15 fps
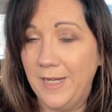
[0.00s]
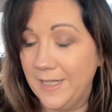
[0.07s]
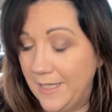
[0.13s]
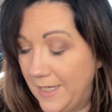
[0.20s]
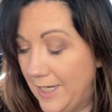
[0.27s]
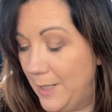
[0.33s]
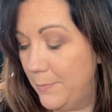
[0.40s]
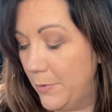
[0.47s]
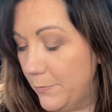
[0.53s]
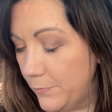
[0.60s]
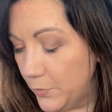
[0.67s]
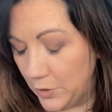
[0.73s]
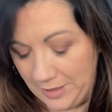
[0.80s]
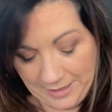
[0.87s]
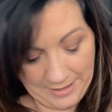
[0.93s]
I keep
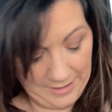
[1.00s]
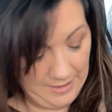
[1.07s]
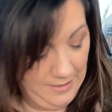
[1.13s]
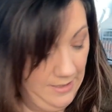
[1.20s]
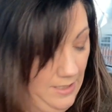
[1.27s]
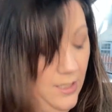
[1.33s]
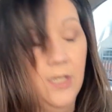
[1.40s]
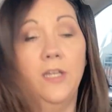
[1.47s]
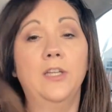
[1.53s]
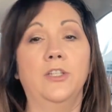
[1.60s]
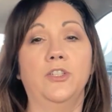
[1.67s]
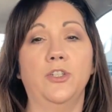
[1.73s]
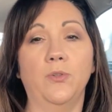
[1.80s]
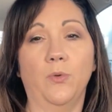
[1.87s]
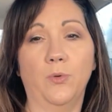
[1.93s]
forgetting
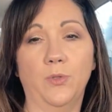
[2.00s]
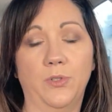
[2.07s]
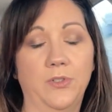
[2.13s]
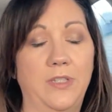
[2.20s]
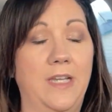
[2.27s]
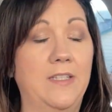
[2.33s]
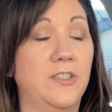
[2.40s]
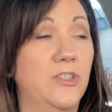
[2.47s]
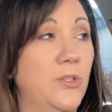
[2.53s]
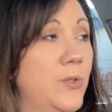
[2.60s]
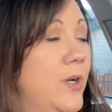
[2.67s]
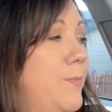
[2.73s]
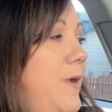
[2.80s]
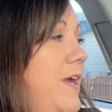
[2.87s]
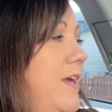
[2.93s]
to order that
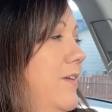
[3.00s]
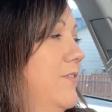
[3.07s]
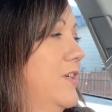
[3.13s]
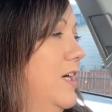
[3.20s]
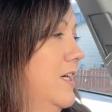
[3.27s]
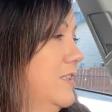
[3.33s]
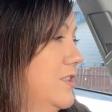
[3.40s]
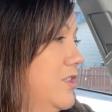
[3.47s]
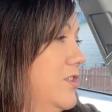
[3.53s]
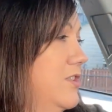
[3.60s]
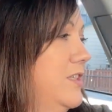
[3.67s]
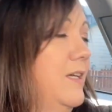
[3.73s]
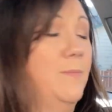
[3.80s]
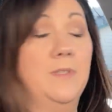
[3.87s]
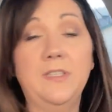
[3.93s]
syrup. I have got to do
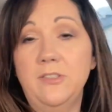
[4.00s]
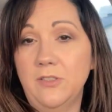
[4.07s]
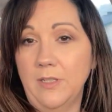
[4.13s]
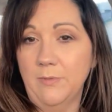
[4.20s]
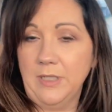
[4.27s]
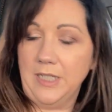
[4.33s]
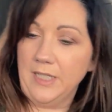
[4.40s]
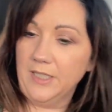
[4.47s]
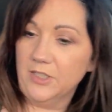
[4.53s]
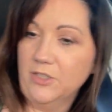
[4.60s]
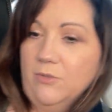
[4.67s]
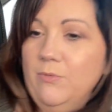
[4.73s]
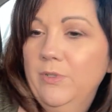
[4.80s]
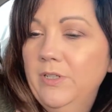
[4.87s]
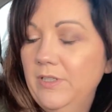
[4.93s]
that. I'm gonna do that when I get
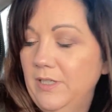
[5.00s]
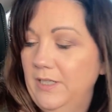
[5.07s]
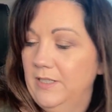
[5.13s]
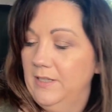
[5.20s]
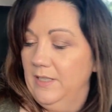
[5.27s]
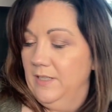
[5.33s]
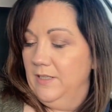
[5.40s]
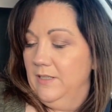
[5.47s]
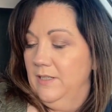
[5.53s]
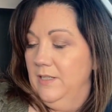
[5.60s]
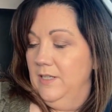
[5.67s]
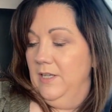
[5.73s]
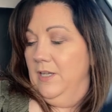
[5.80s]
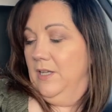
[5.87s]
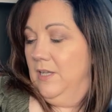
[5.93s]
to work, I think.
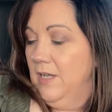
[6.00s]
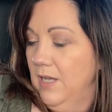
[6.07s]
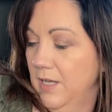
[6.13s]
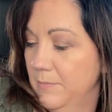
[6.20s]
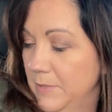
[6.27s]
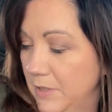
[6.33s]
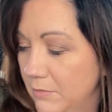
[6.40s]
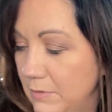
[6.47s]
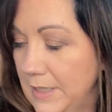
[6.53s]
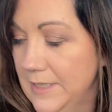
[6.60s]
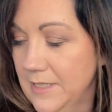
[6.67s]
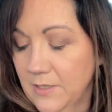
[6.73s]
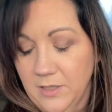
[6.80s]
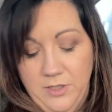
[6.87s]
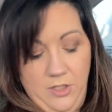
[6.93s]
I'm gonna write
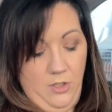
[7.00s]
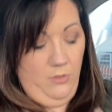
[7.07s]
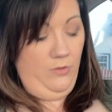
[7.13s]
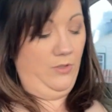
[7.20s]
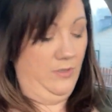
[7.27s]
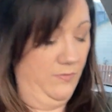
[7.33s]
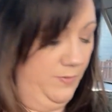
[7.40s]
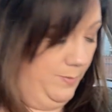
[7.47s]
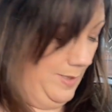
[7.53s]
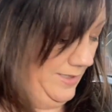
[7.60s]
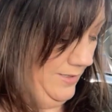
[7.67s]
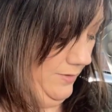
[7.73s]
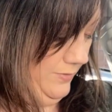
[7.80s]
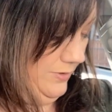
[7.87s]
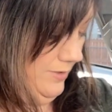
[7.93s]
down a note for
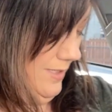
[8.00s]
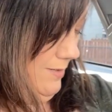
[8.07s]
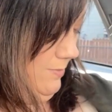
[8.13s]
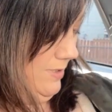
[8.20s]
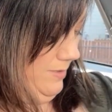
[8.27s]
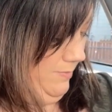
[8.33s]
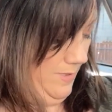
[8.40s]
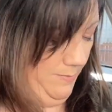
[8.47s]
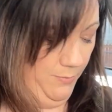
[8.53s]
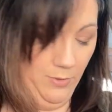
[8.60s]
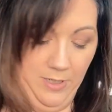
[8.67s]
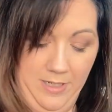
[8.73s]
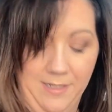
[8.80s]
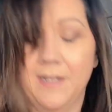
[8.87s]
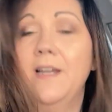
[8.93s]
myself so that way on my
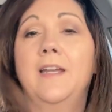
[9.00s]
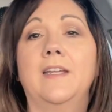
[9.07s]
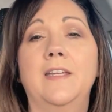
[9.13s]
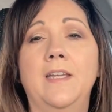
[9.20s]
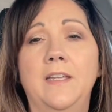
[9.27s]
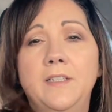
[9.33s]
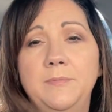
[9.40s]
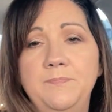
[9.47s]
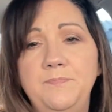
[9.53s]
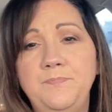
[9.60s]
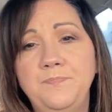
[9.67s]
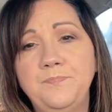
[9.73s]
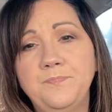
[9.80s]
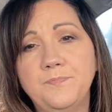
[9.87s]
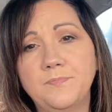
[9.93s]
break I can
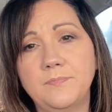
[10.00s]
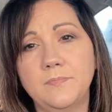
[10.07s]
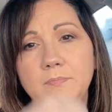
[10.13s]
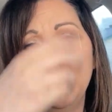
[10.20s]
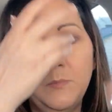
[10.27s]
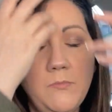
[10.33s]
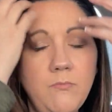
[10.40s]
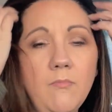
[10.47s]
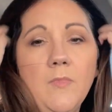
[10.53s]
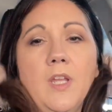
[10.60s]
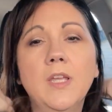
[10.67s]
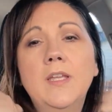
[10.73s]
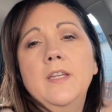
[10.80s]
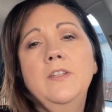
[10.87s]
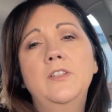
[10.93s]

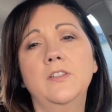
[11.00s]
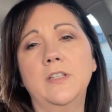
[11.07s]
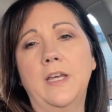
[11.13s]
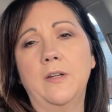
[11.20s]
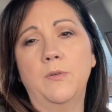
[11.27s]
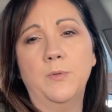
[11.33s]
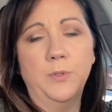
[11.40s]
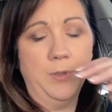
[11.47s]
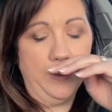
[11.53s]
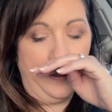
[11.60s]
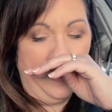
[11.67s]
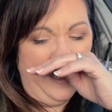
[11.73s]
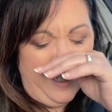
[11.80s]
I can do that order.